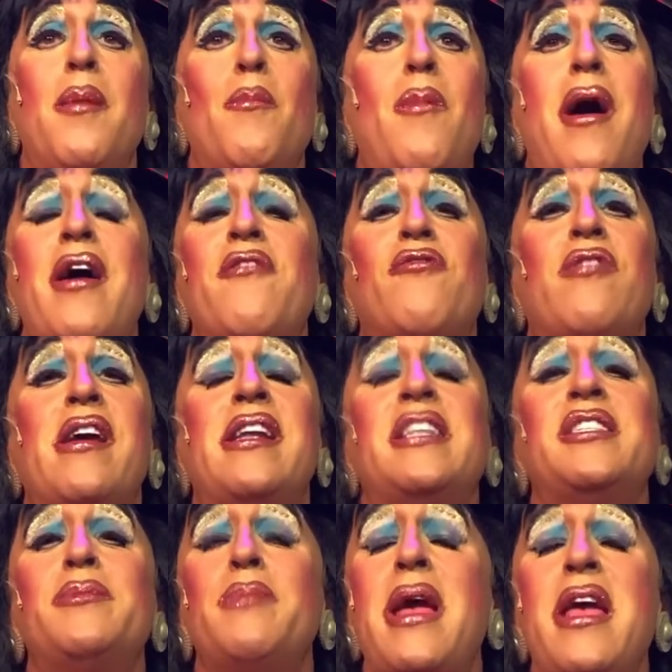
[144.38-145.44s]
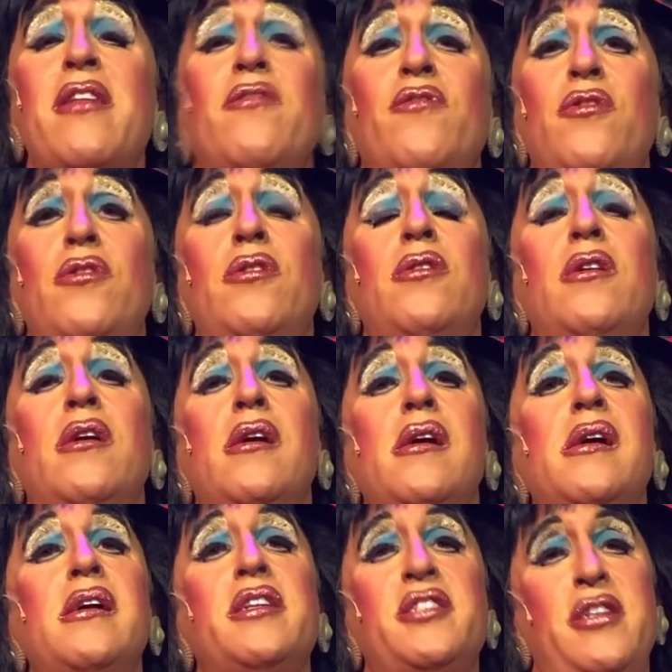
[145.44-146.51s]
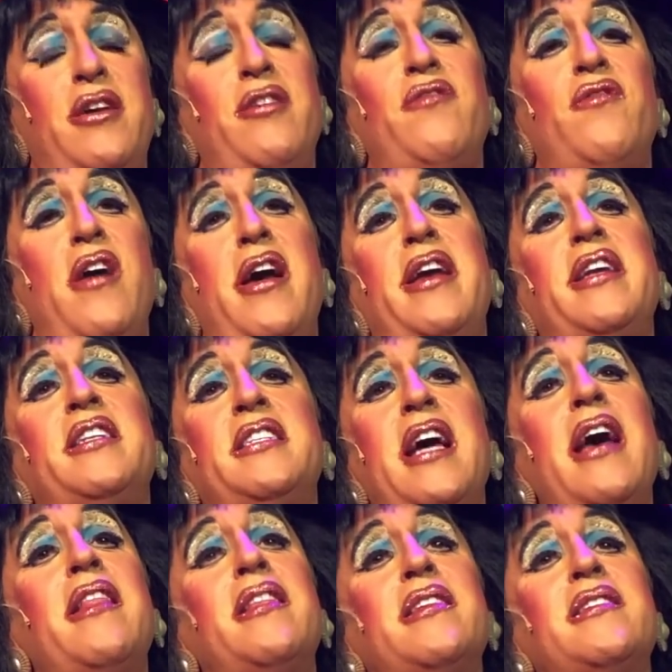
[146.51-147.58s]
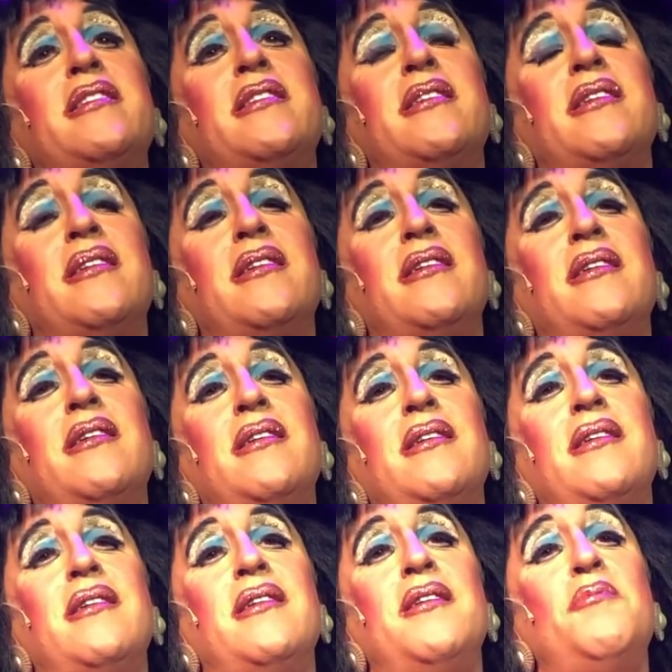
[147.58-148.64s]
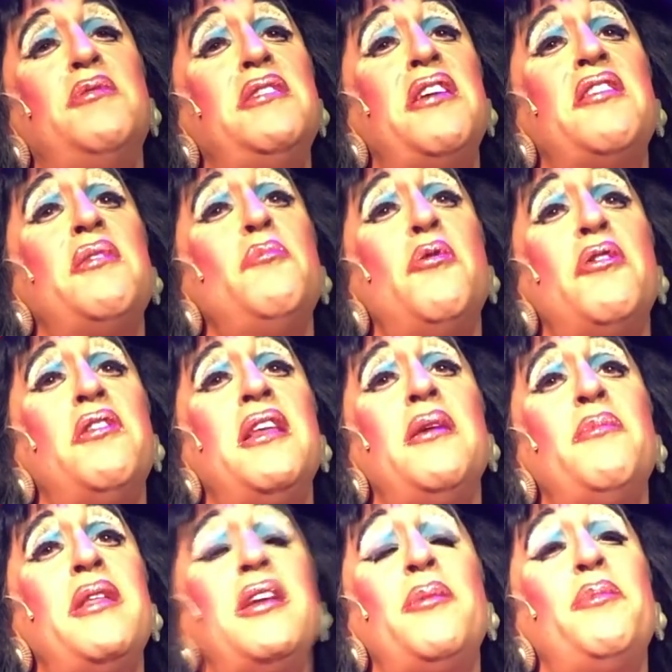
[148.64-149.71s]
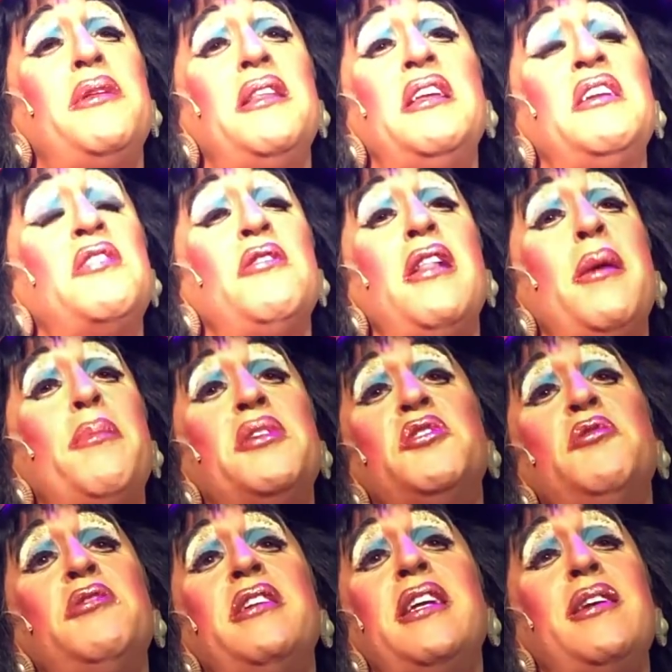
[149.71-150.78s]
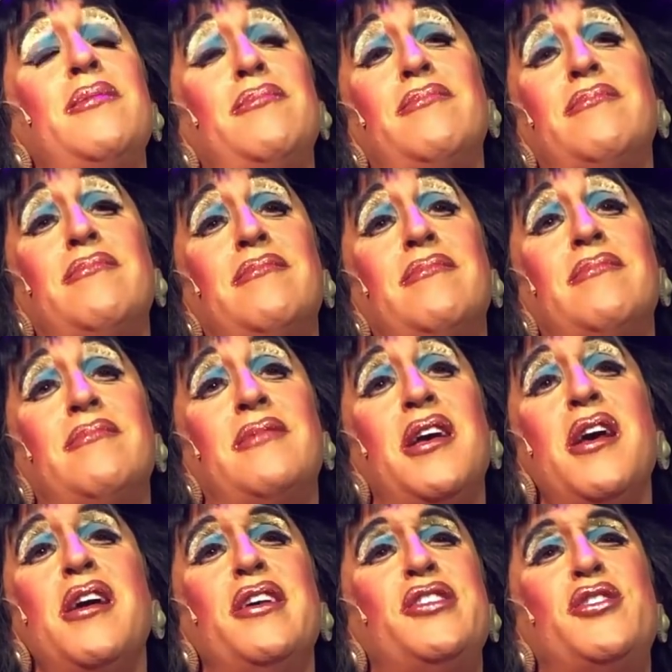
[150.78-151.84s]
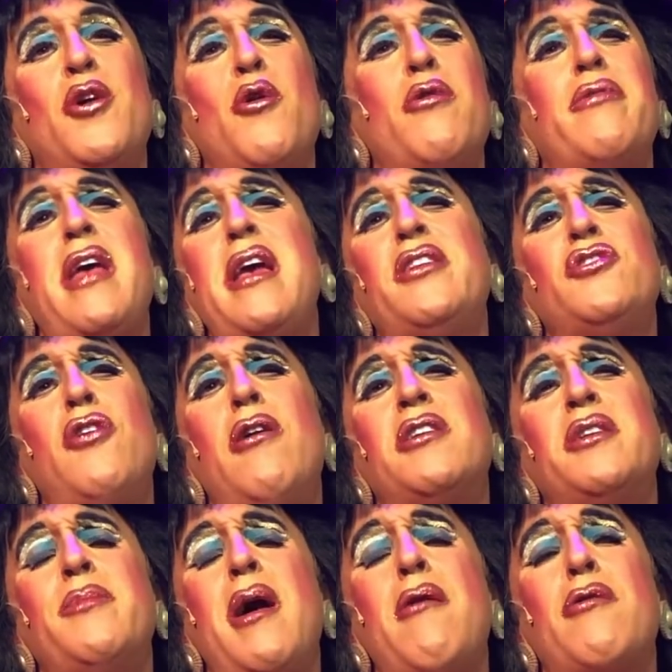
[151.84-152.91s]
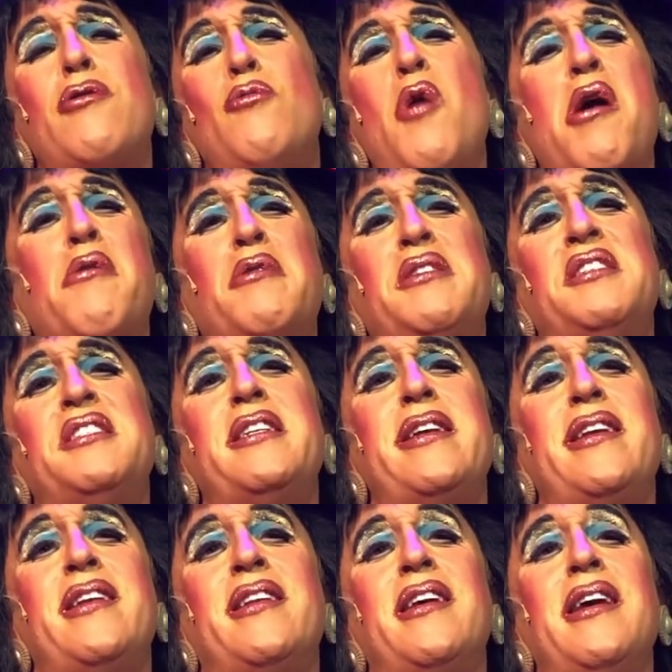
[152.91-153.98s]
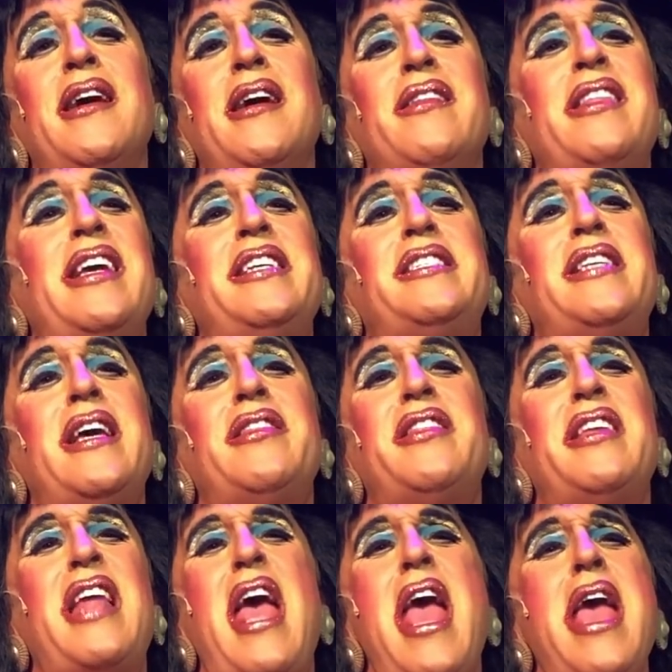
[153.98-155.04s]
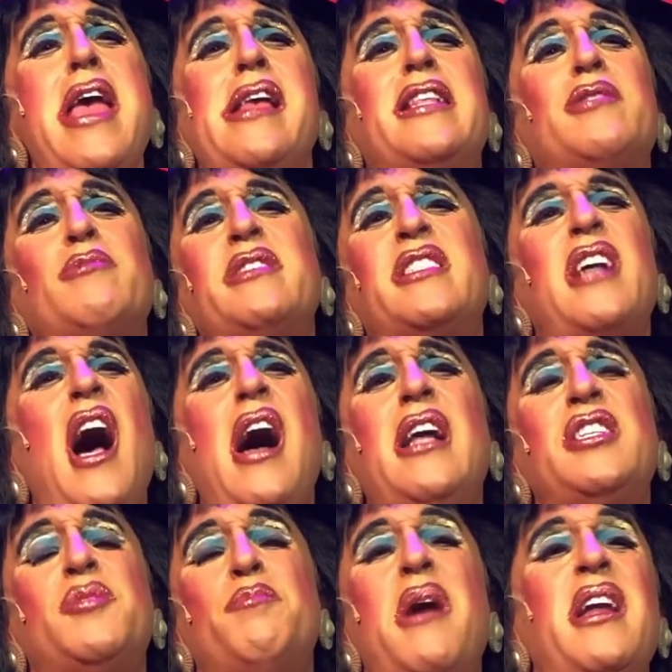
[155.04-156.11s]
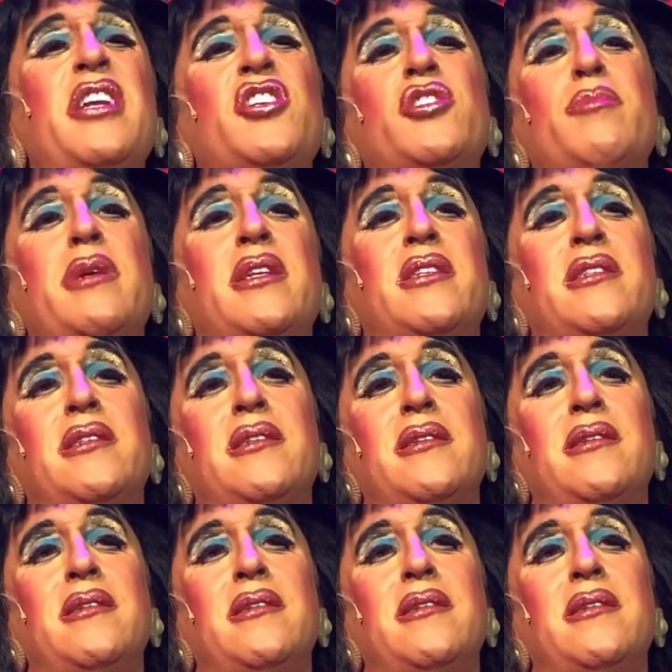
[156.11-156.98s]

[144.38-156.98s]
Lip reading: My friends' painful, terrifying deaths were nothing more to them than a political opportunity. So they talked about quarantine. They said that AIDS was God's punishment.